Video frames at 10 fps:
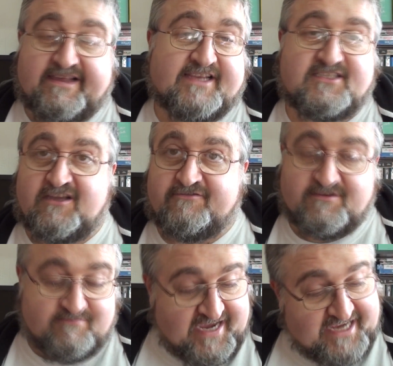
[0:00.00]
His stuff's
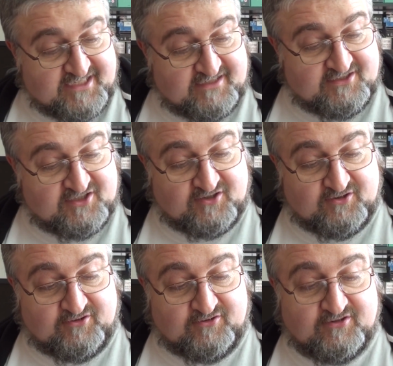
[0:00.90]
amazing,
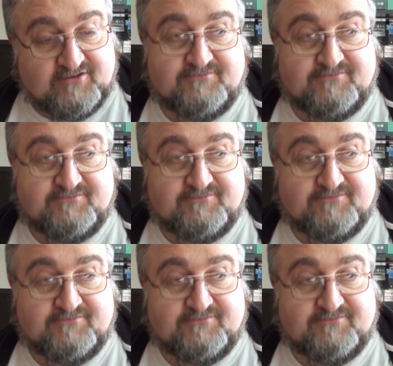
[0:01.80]
so